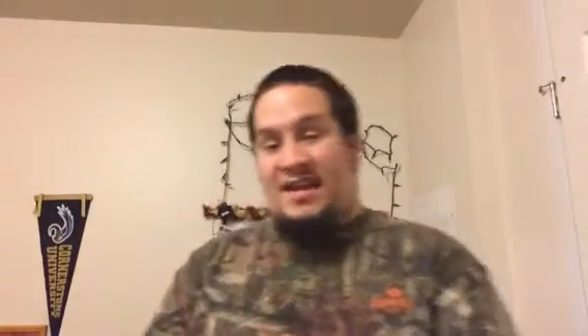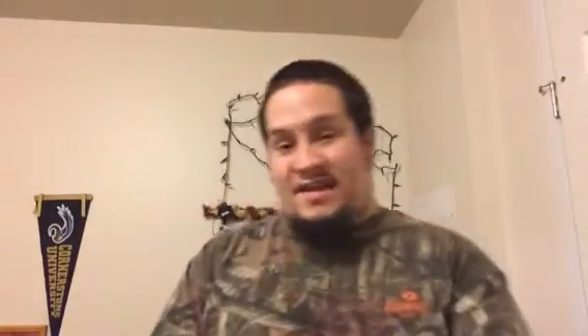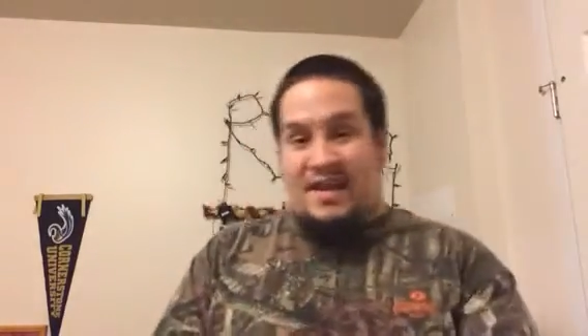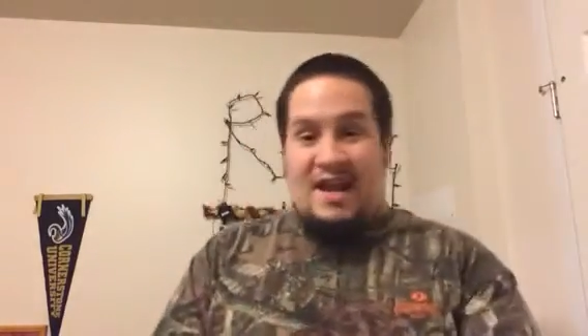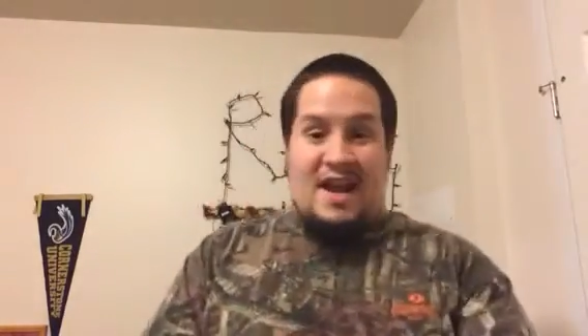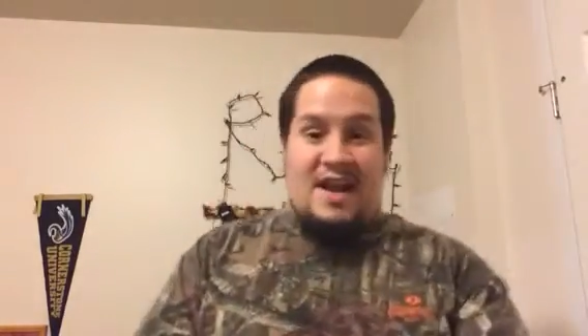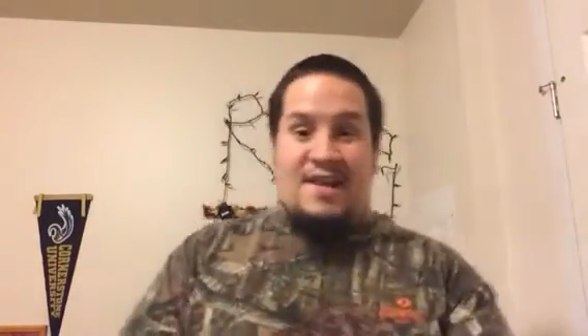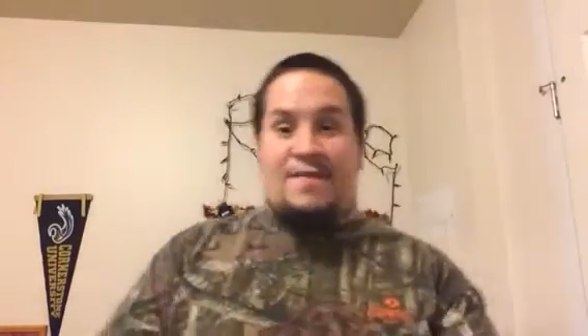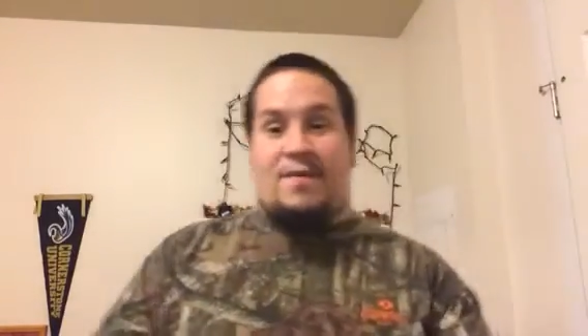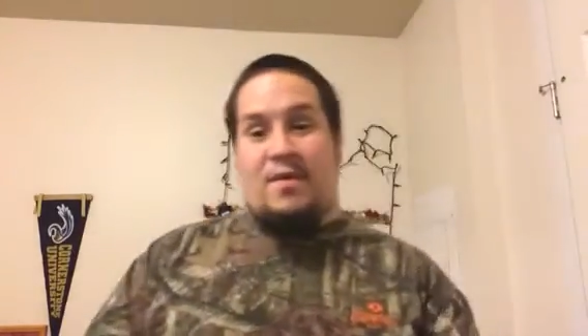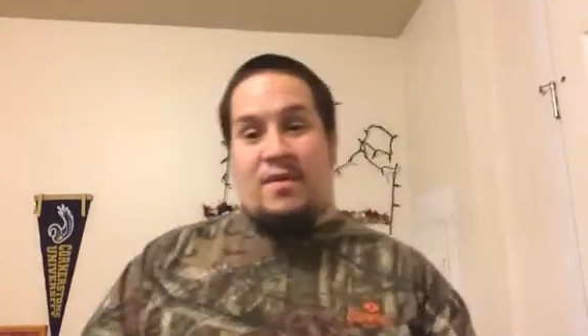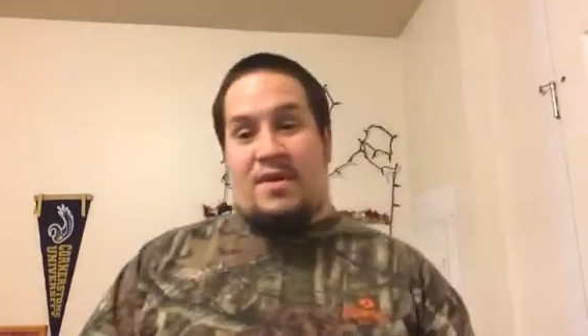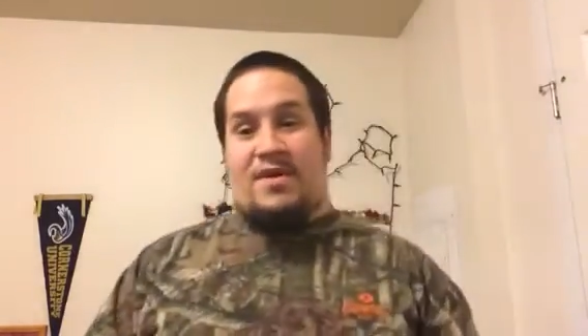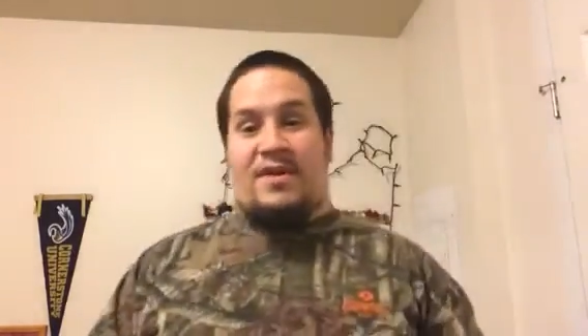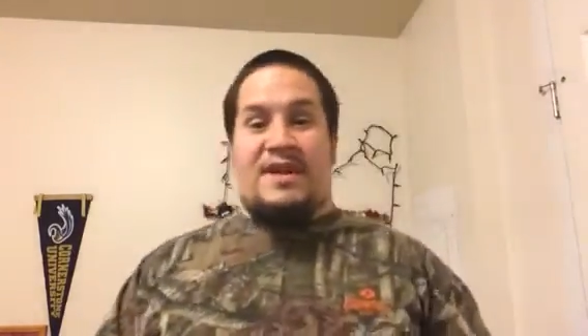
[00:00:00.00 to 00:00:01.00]
to
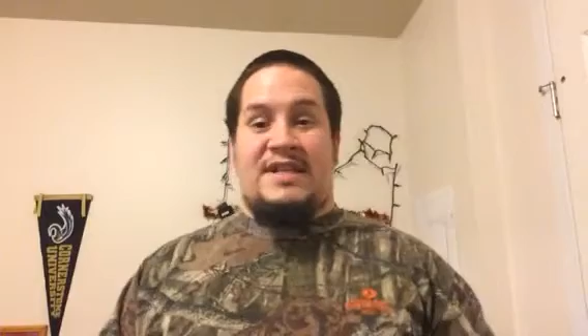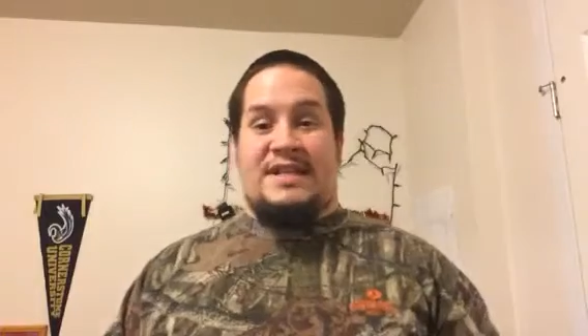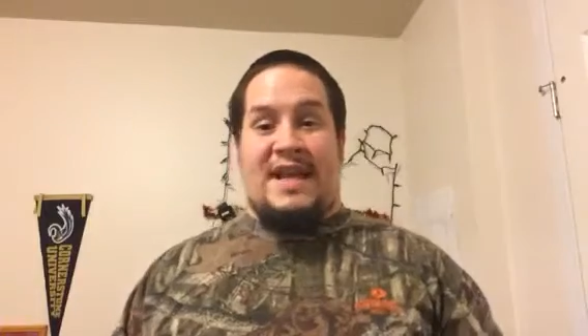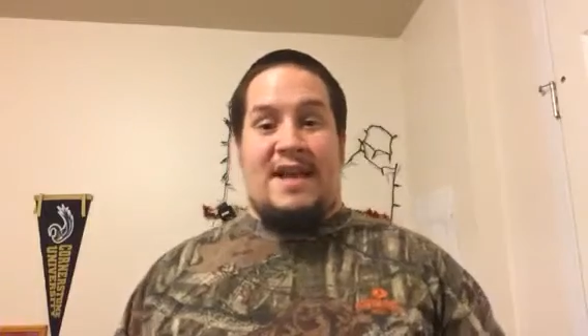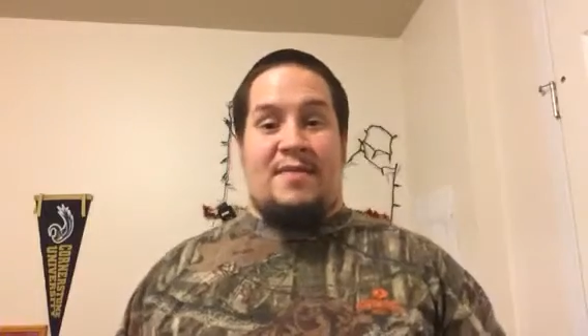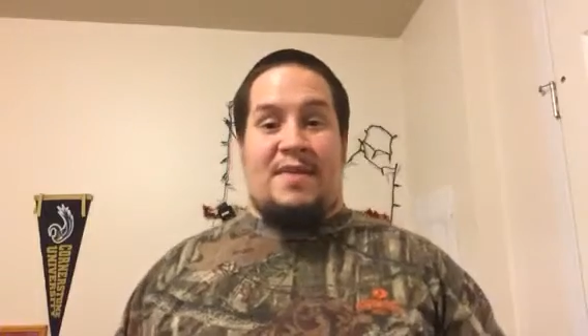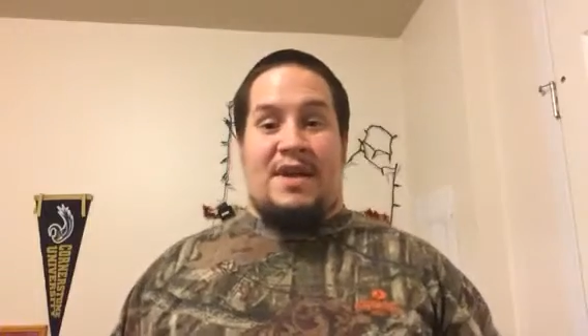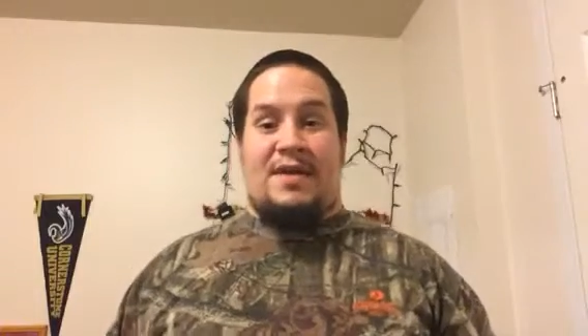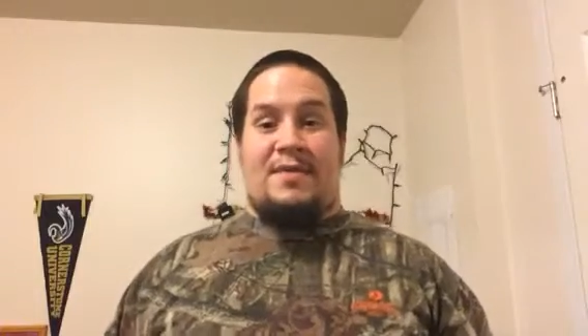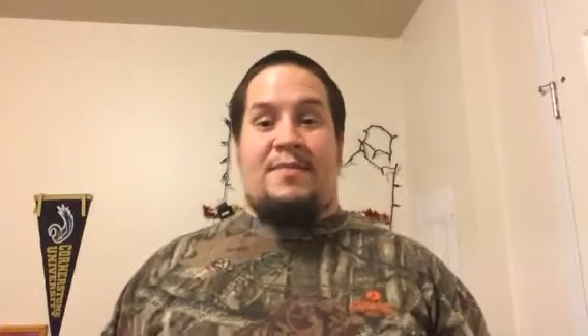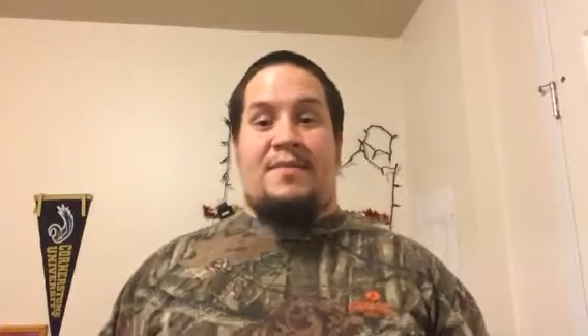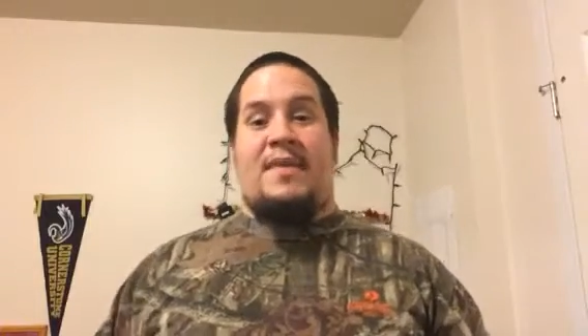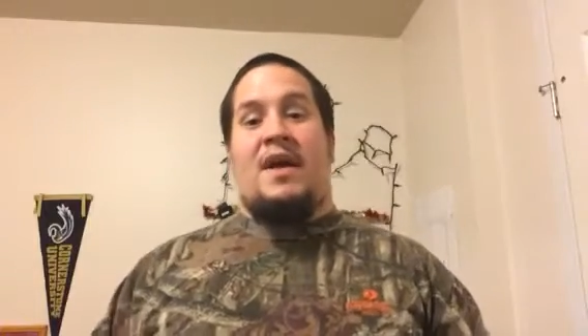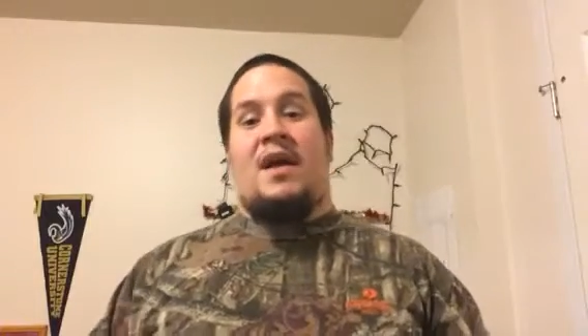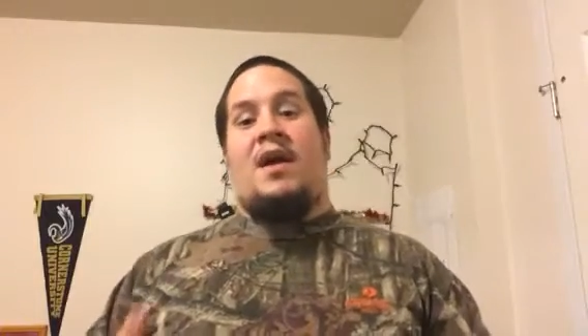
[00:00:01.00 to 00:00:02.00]
84 degrees
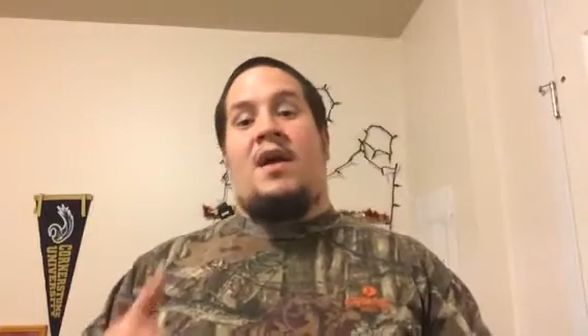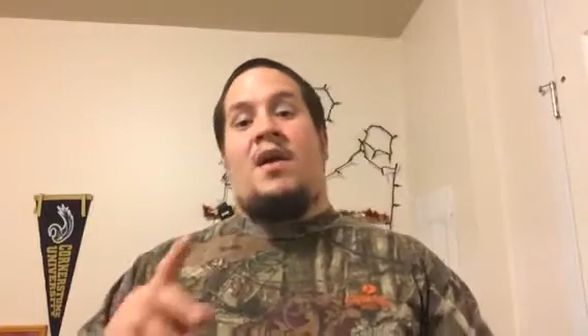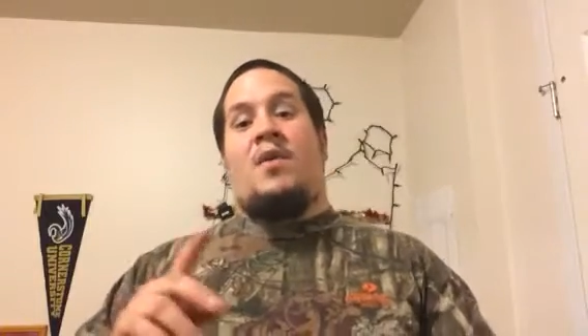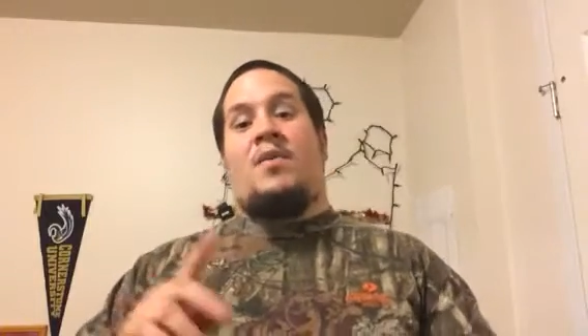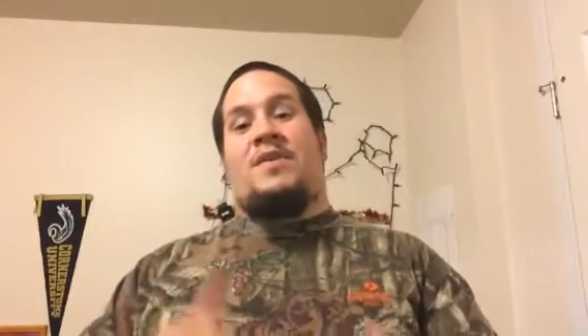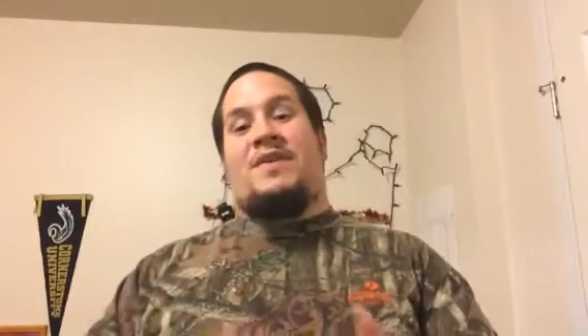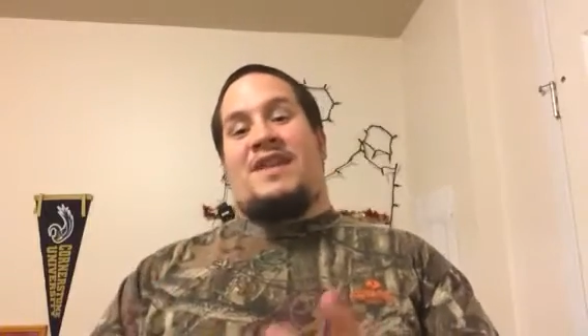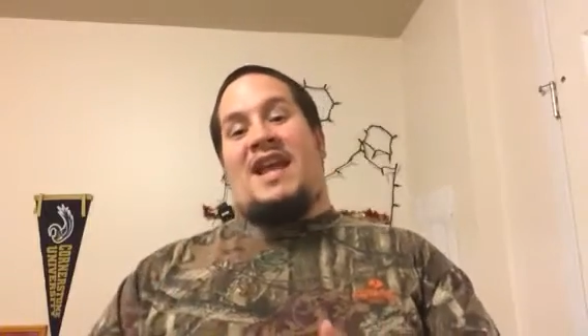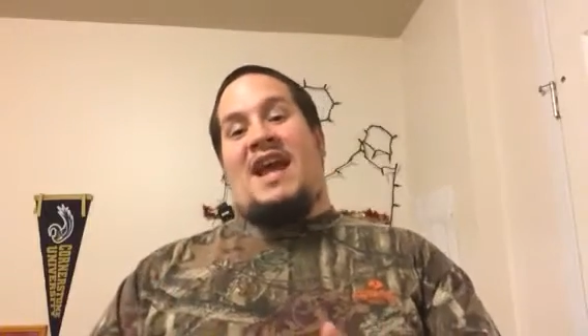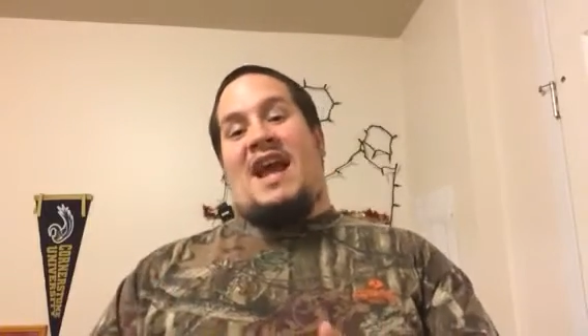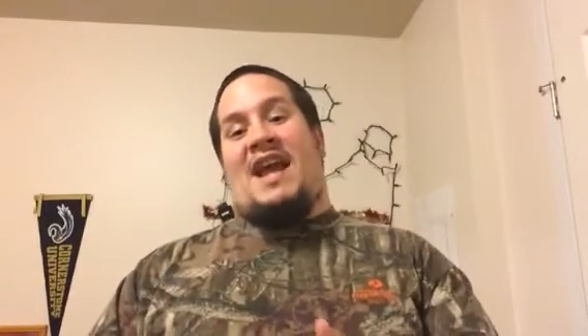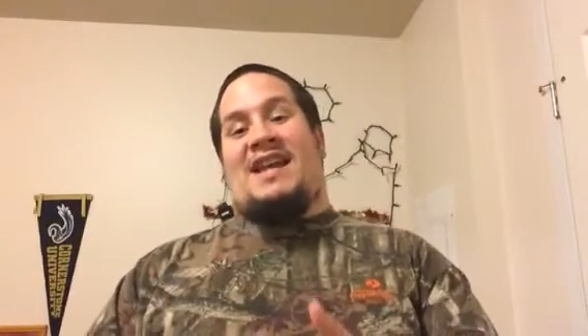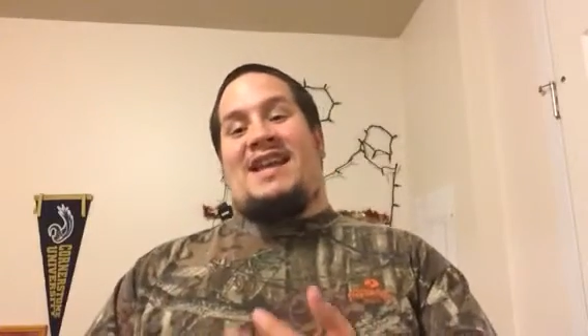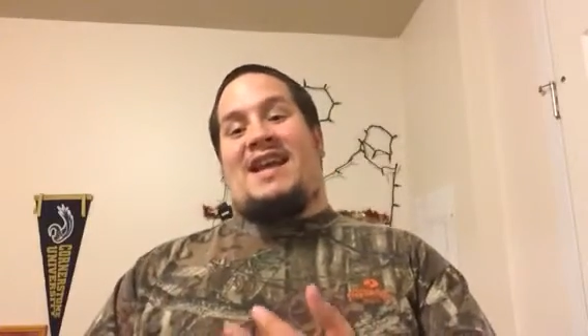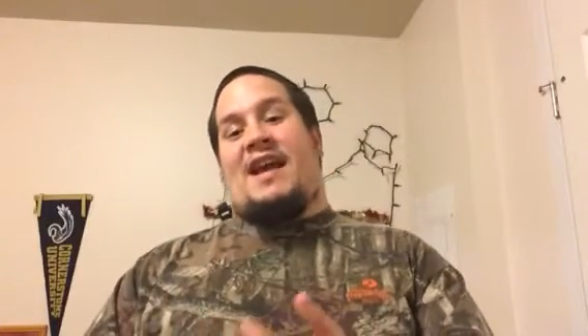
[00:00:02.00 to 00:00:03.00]
ambient with an
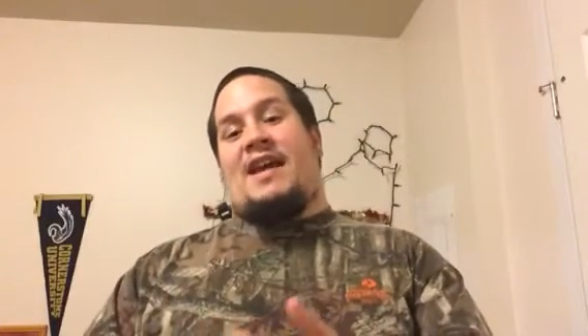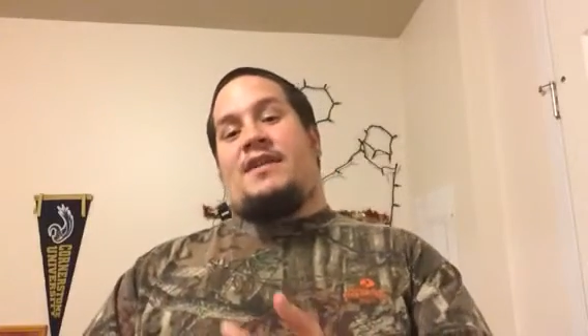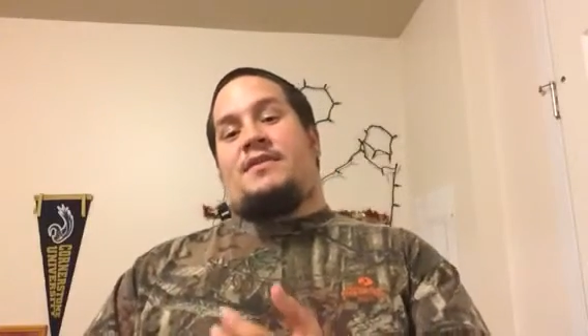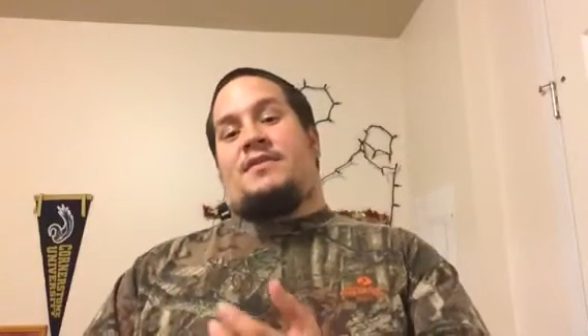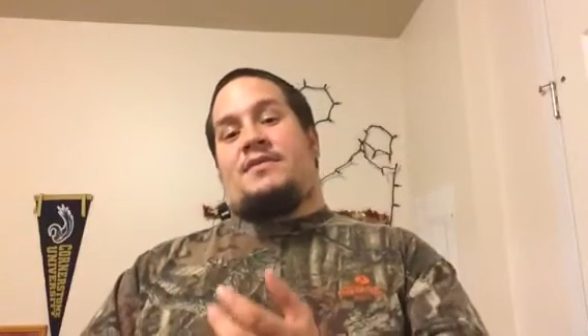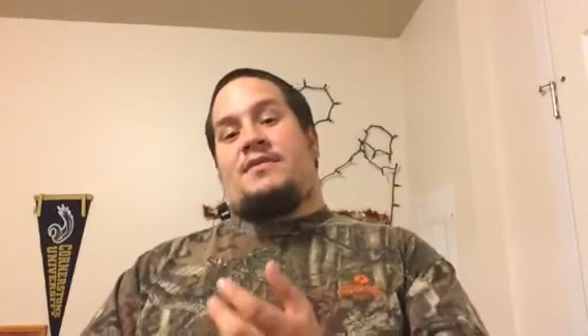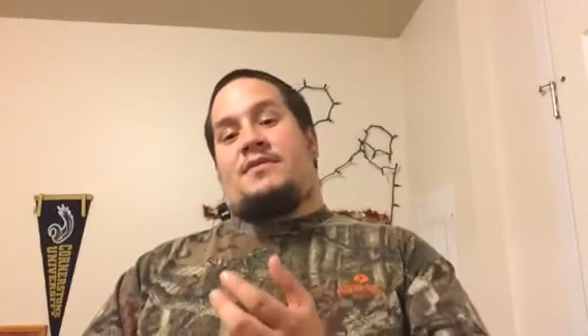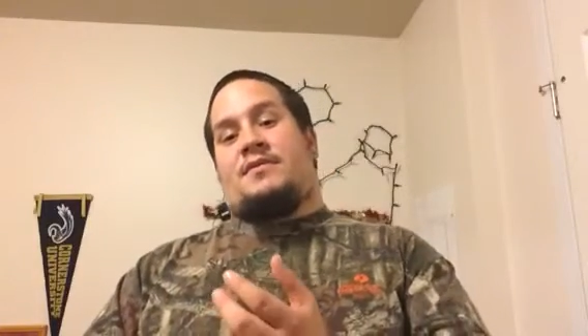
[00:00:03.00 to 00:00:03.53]
88